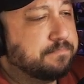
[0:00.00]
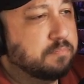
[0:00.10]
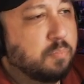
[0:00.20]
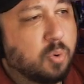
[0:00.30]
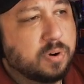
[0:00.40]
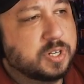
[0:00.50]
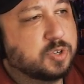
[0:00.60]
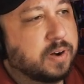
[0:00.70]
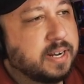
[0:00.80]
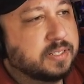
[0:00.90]
Mortgage
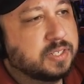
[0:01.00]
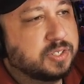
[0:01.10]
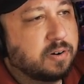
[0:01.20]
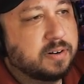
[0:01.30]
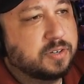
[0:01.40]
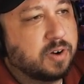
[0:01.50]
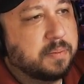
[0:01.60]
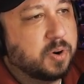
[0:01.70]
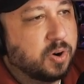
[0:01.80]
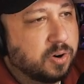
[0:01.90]
rates started to
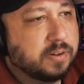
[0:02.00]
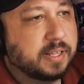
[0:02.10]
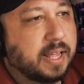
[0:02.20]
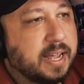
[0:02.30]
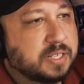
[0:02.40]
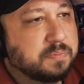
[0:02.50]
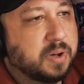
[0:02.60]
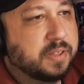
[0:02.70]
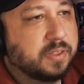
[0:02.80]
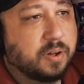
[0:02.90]
drop early last
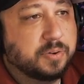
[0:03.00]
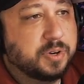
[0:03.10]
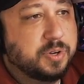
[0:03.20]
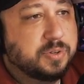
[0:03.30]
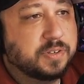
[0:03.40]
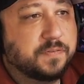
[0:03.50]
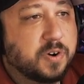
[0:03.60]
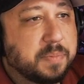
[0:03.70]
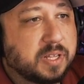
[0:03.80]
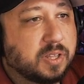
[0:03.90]
month on news
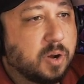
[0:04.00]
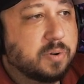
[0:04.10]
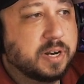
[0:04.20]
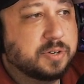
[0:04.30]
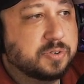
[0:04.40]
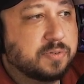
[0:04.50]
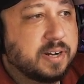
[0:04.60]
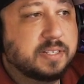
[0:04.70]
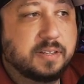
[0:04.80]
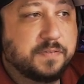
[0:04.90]
affirming lower interest
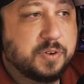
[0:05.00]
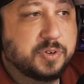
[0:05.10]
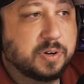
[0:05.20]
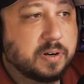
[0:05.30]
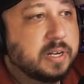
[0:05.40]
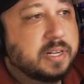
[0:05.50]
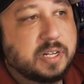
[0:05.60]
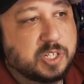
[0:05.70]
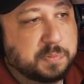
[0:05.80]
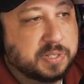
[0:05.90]
rates in the future,
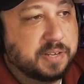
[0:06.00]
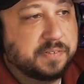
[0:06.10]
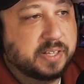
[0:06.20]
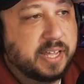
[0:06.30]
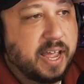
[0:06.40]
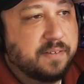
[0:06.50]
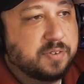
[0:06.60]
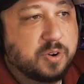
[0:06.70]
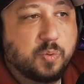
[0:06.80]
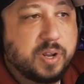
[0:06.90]
specifically
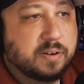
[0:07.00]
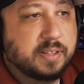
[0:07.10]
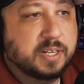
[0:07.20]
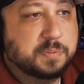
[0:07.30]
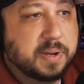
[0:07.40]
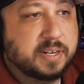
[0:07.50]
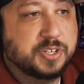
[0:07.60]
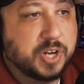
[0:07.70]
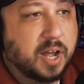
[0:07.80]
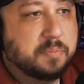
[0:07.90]
after a weaker than expected
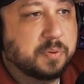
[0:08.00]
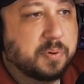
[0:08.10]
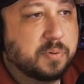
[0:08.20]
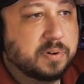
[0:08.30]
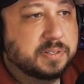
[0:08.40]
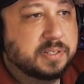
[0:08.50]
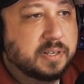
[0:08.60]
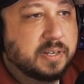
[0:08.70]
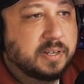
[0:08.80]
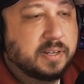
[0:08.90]
job reports
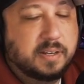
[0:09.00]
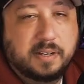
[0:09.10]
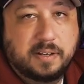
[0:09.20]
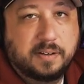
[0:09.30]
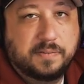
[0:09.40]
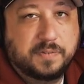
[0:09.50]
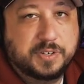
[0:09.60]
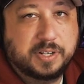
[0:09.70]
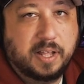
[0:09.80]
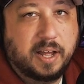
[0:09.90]
for
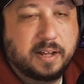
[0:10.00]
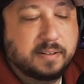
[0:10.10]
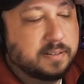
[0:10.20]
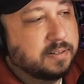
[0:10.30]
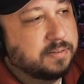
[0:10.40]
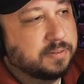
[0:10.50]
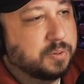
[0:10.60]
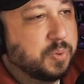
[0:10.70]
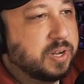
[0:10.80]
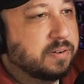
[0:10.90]
July. Oh, a
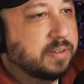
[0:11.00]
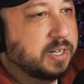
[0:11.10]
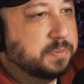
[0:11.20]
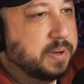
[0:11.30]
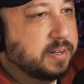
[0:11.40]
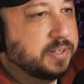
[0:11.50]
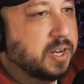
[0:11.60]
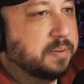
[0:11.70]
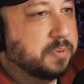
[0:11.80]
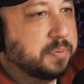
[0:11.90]
weaker than expected
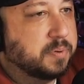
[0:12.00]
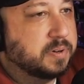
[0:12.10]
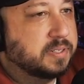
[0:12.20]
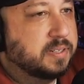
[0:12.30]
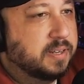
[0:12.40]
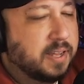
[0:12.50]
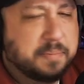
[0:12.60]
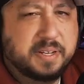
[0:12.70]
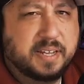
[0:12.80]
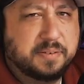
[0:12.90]
job reports. How
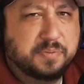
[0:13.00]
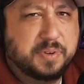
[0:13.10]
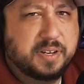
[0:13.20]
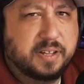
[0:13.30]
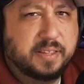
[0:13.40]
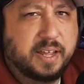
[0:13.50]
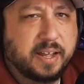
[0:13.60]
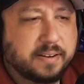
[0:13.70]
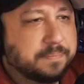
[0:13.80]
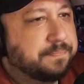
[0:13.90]
many times have we done
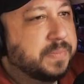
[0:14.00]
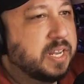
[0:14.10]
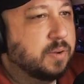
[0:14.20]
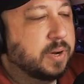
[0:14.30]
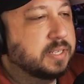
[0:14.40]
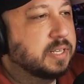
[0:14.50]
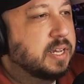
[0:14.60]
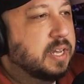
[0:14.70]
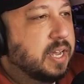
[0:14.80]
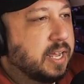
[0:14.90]
that? Anyways,
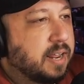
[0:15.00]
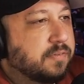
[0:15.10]
and have